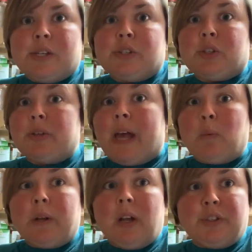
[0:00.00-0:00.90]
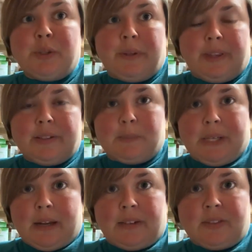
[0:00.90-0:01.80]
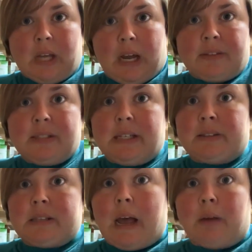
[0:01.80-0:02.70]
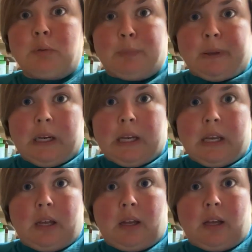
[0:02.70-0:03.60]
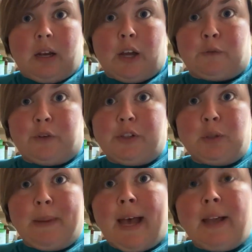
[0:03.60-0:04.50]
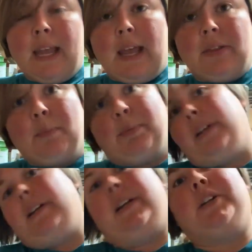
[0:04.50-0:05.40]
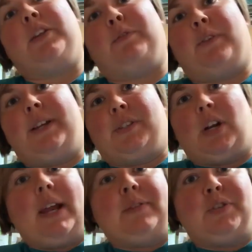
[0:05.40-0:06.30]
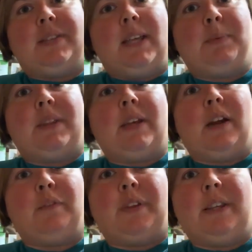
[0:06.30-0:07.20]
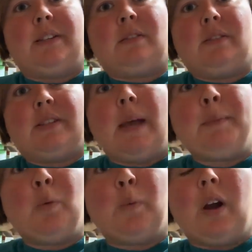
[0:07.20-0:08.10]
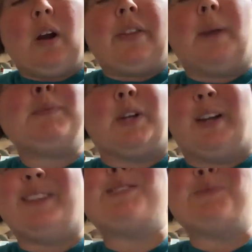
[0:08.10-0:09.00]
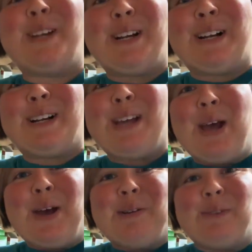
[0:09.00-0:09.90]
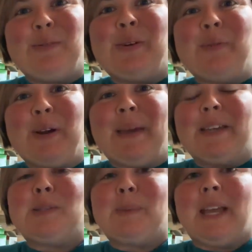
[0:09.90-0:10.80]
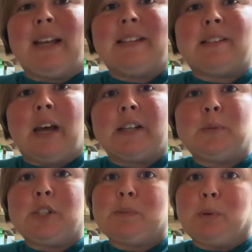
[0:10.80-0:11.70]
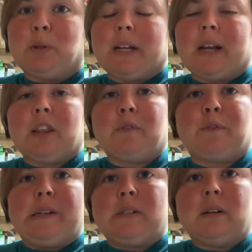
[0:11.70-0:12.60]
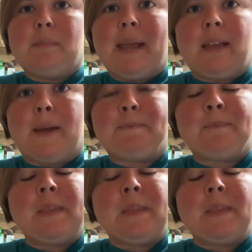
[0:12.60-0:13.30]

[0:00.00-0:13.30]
So now what I'll do with the spaghetti sauce is I will put it in a freezer bag and then put it into the freezer and just keep it there for this summer, or I'm sorry, this winter, when we want to make spaghetti sauce. We just pull it out of the freezer and make it.